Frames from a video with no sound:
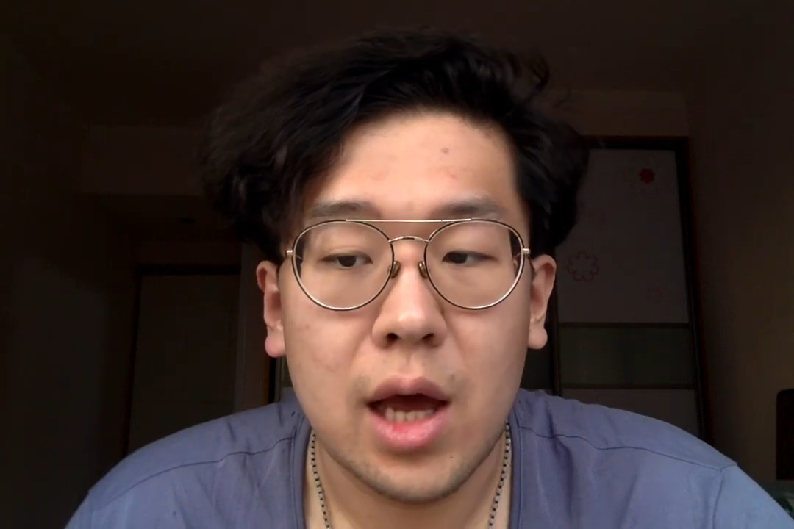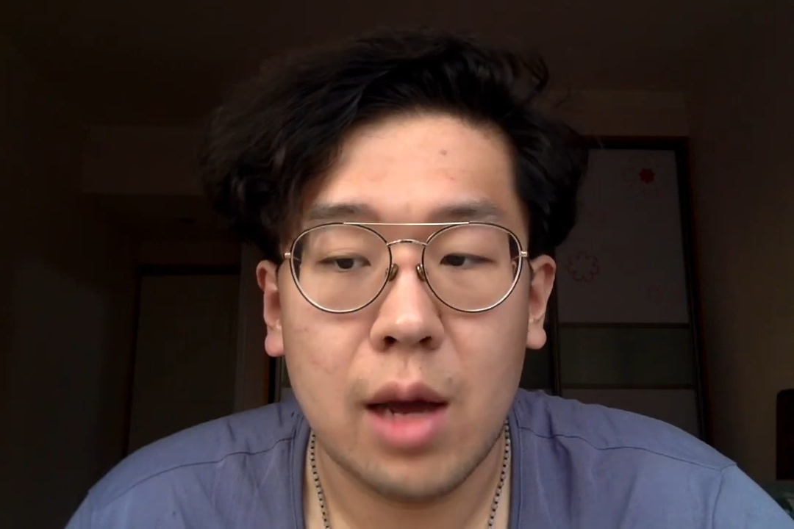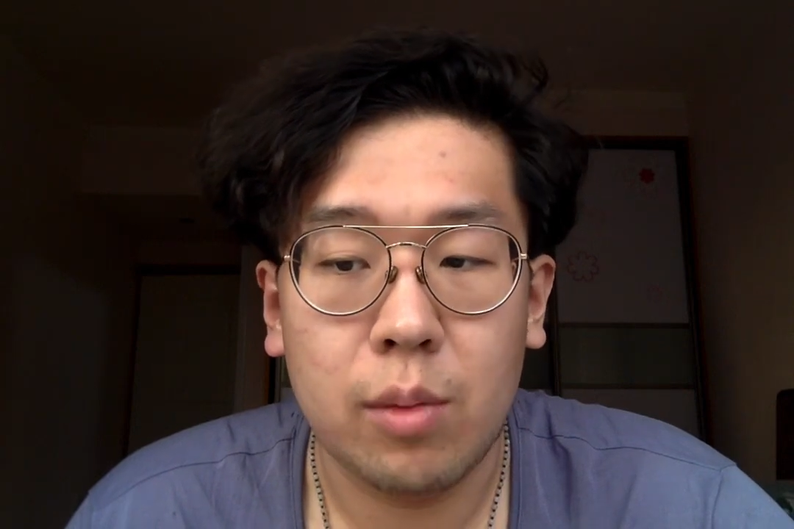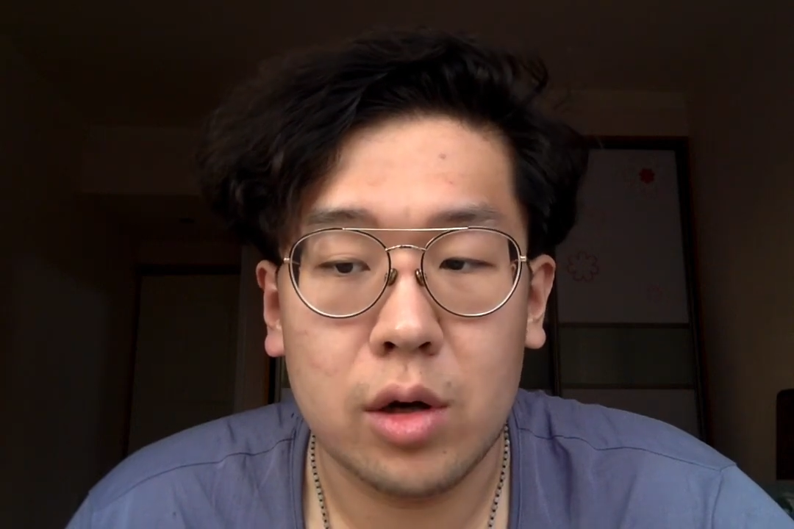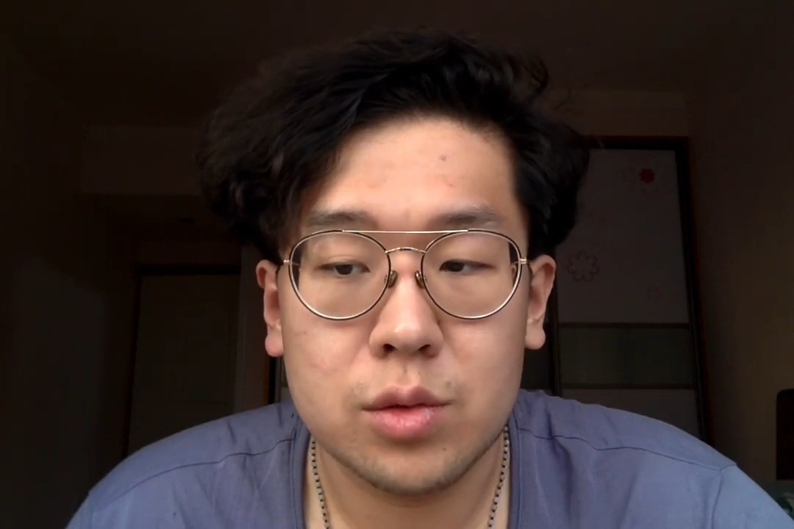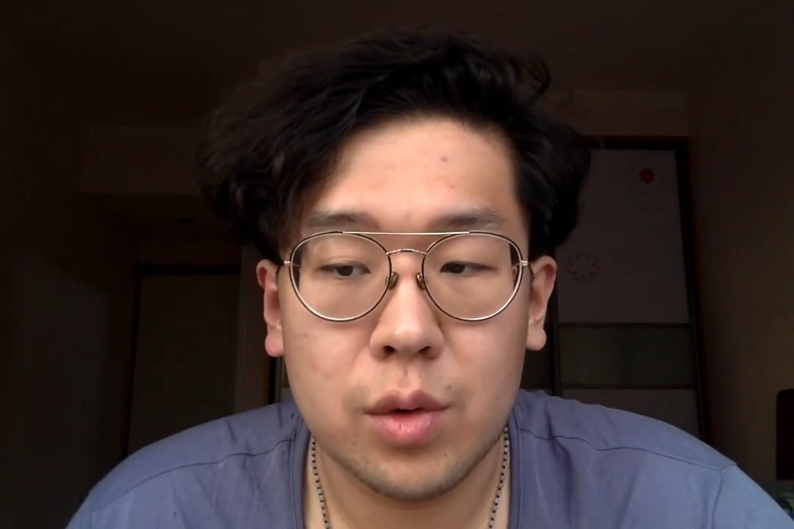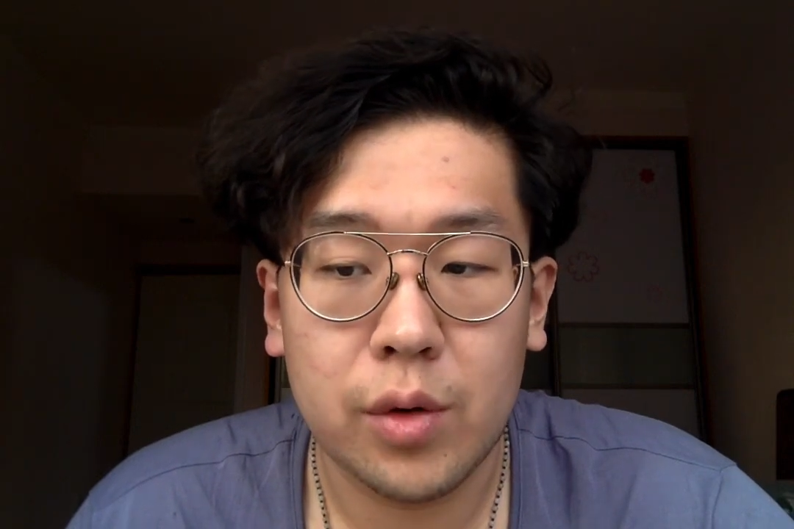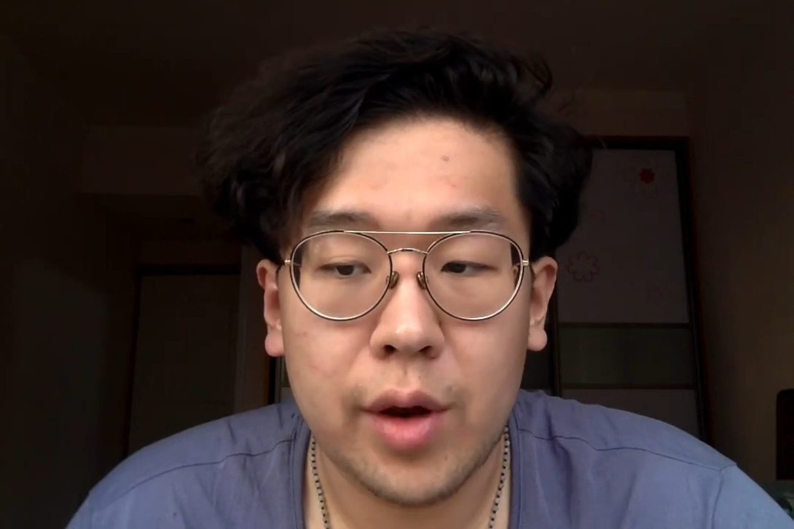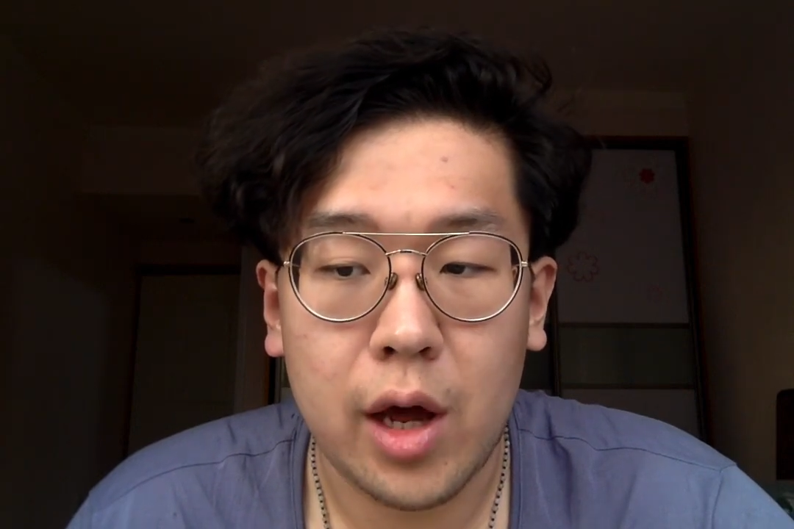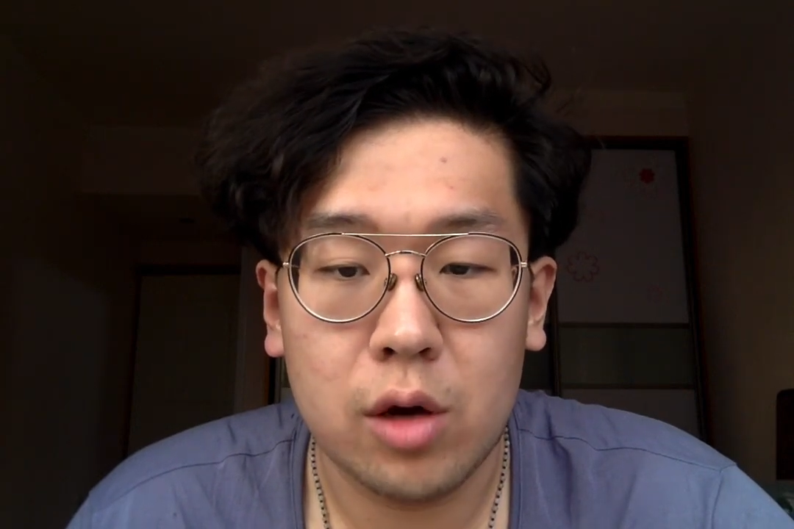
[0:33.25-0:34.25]
I'm also
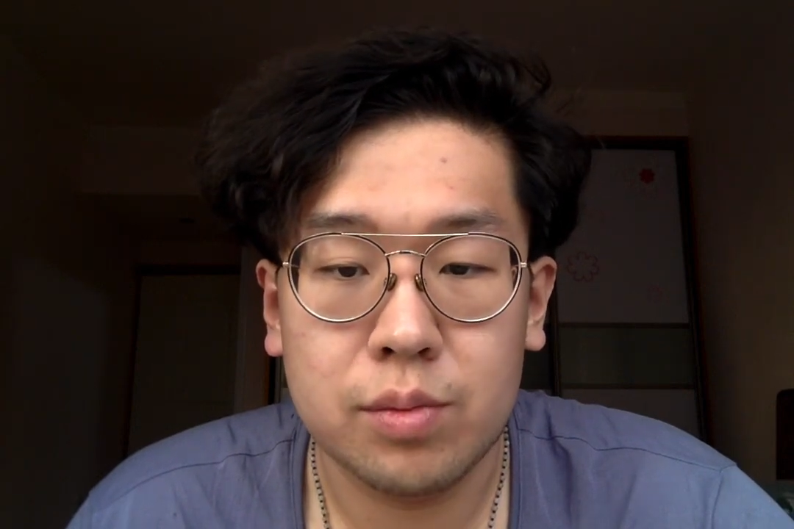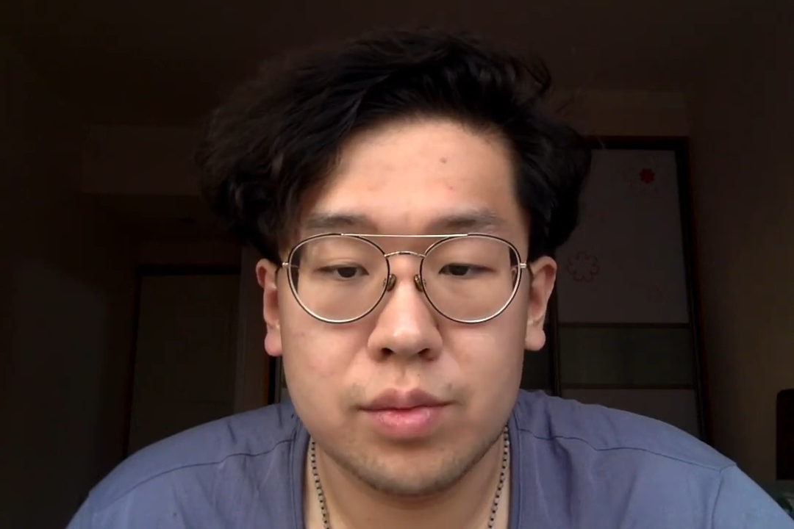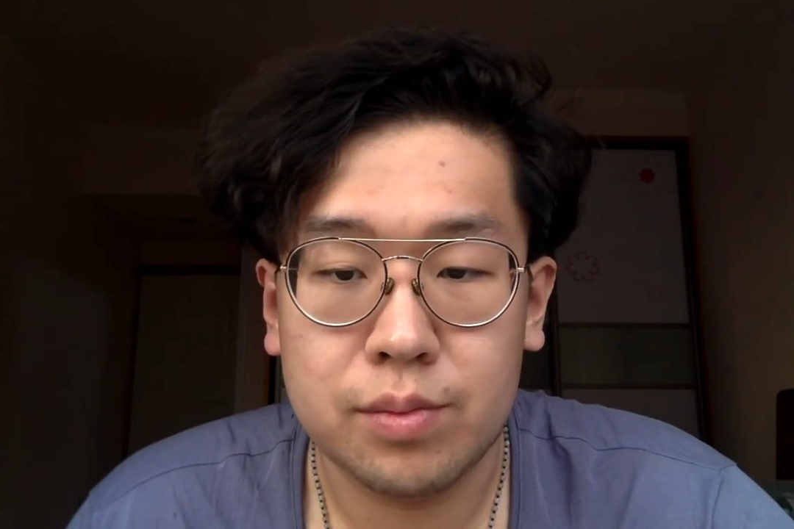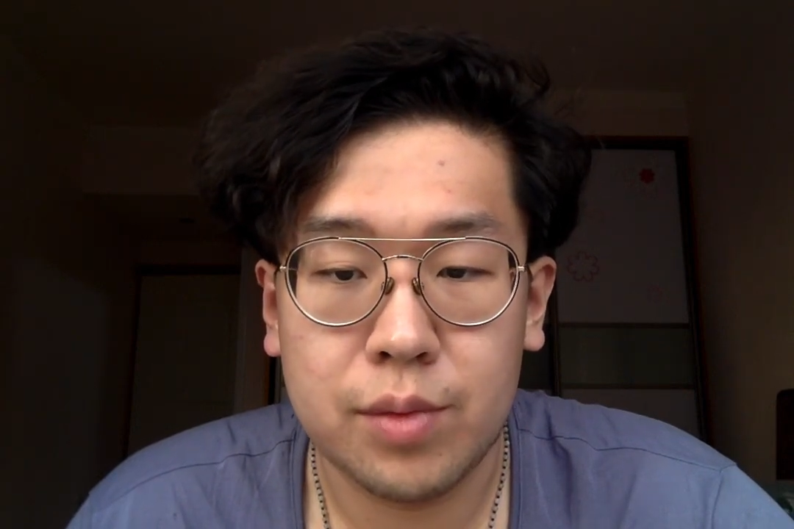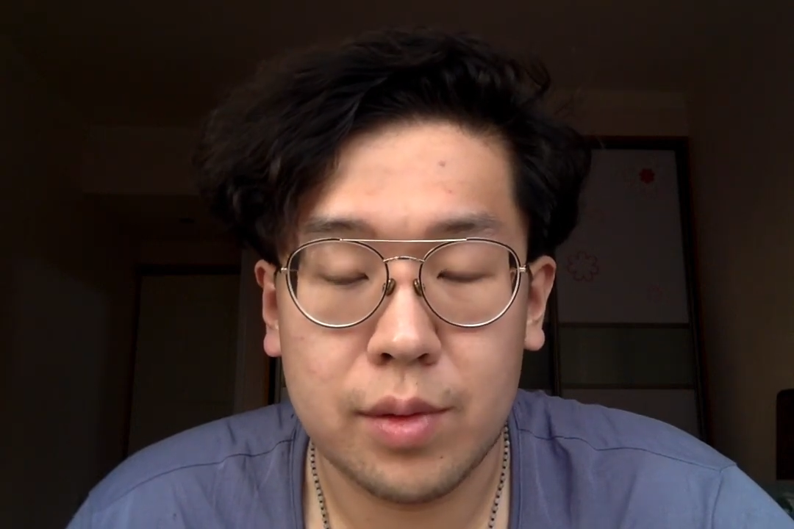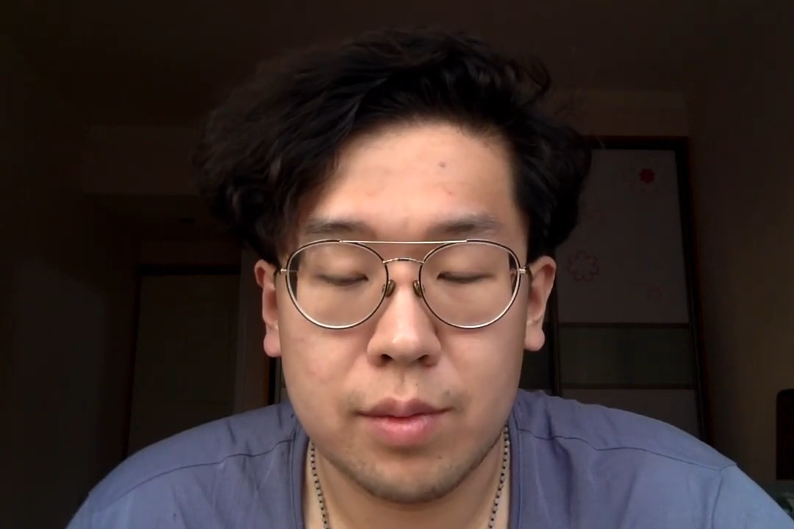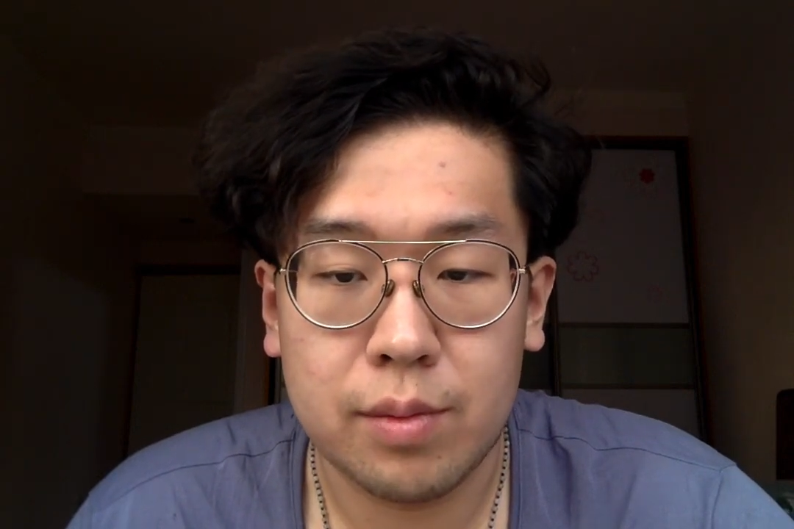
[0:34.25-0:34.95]
willing to help p-